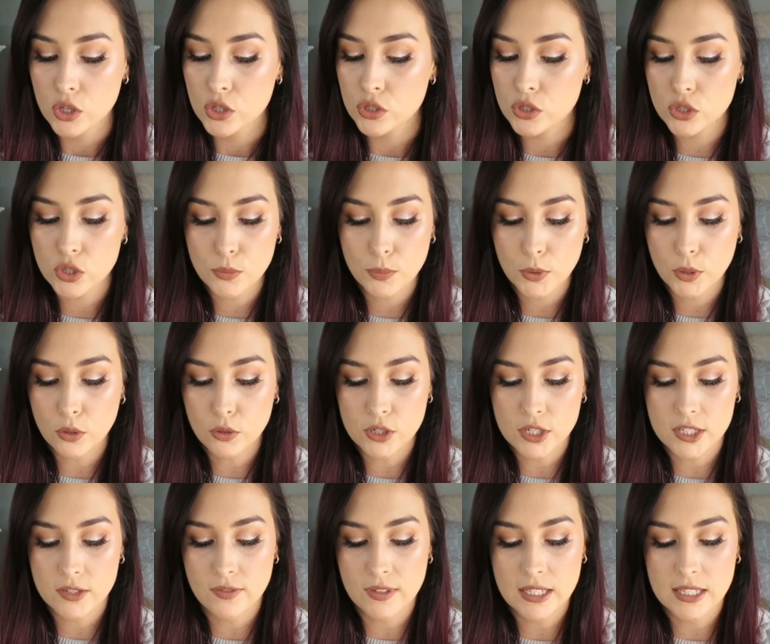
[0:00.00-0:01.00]
super
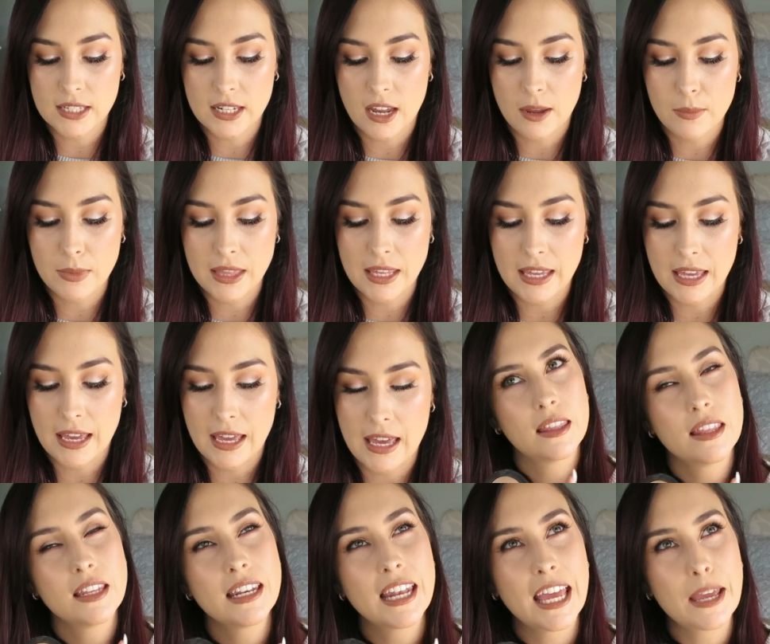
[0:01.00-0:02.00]
gorgeous for this time of the year.
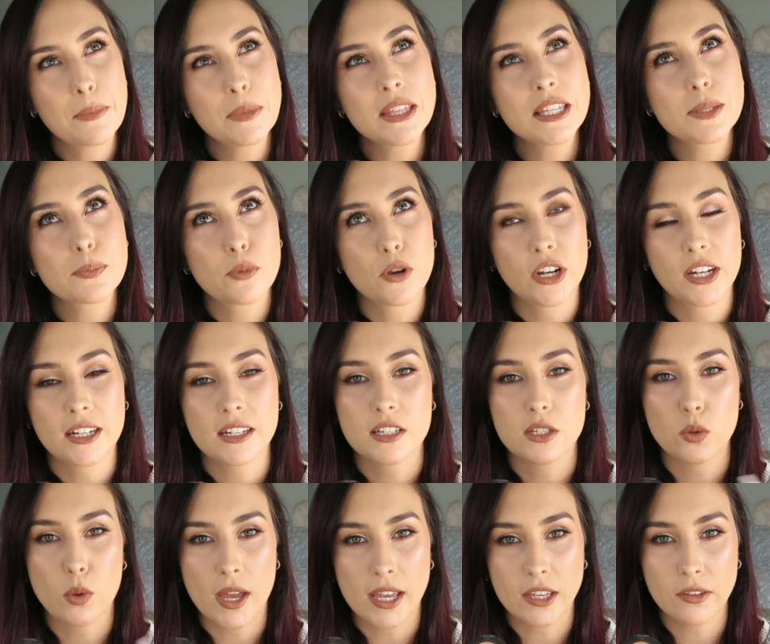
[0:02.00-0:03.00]
The name of this product
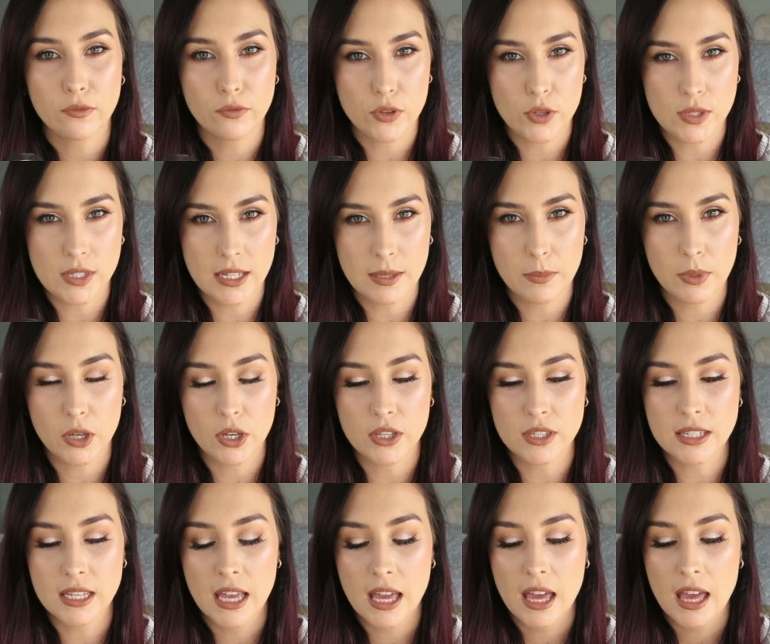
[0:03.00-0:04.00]
is quite confusing
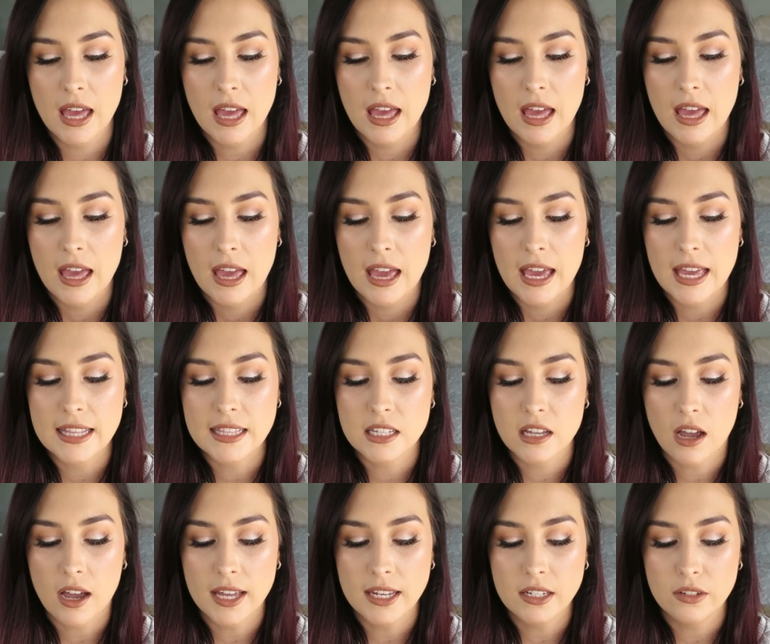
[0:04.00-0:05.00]
because it's
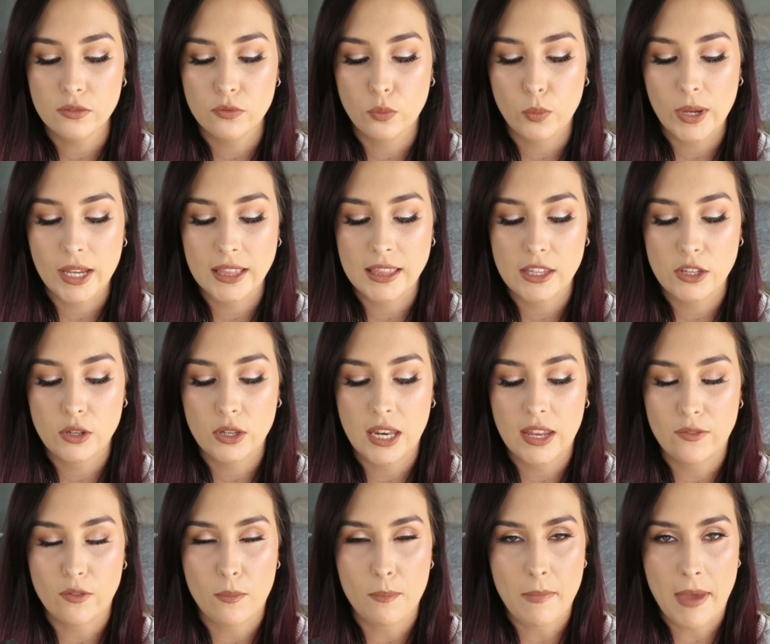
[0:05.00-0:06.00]
kind of weird that you
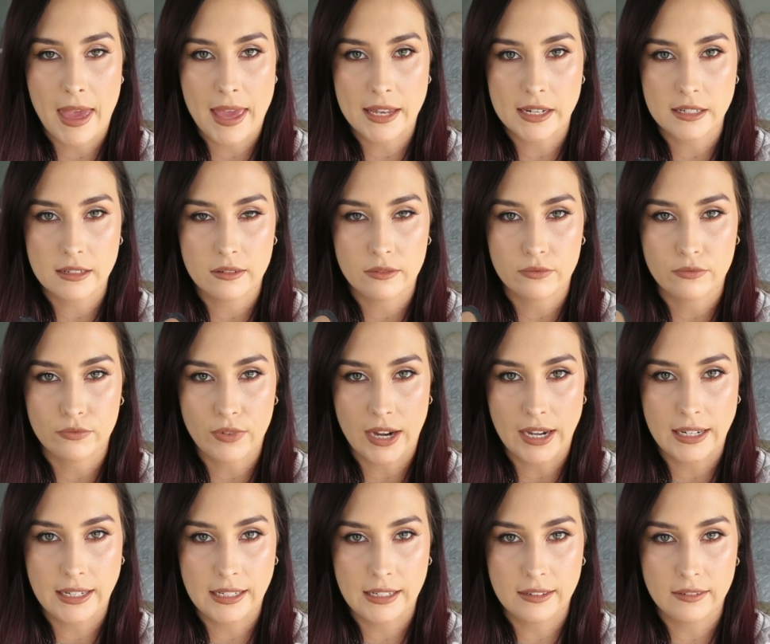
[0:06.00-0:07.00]
can have a matte
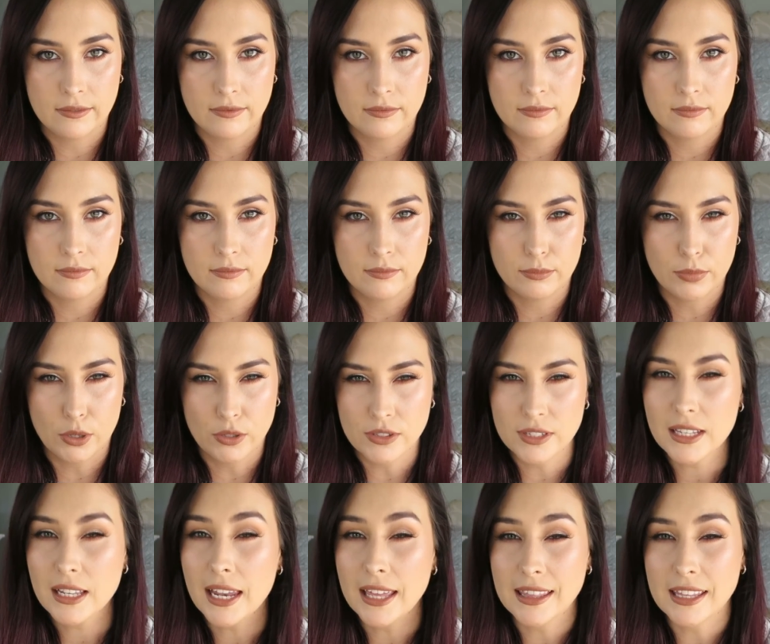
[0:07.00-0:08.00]
radiant
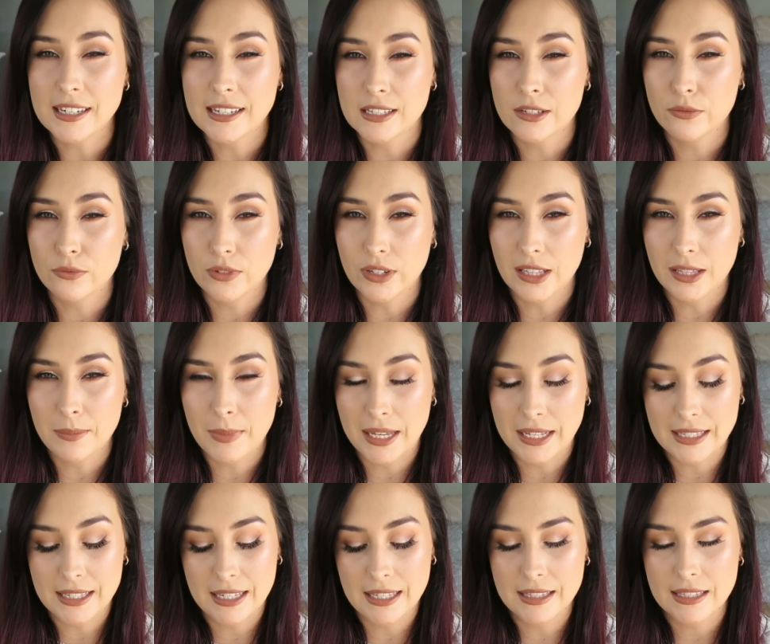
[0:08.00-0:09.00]
bronzer. Like, that doesn't really
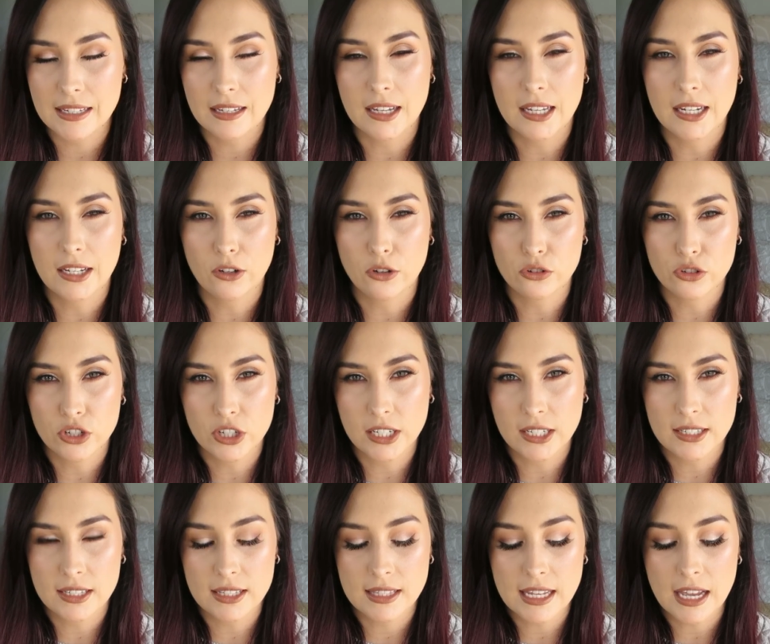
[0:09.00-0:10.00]
make sense. It kind of
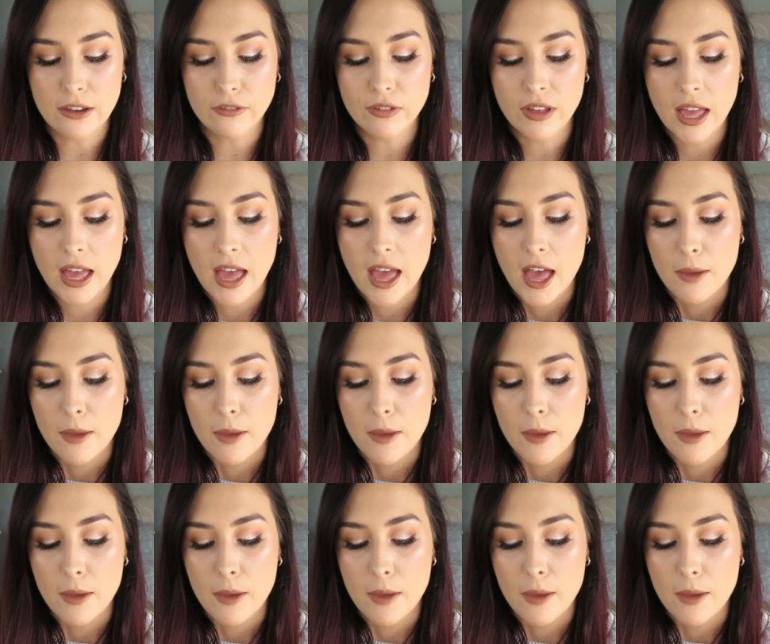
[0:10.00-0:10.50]
contradicts itself.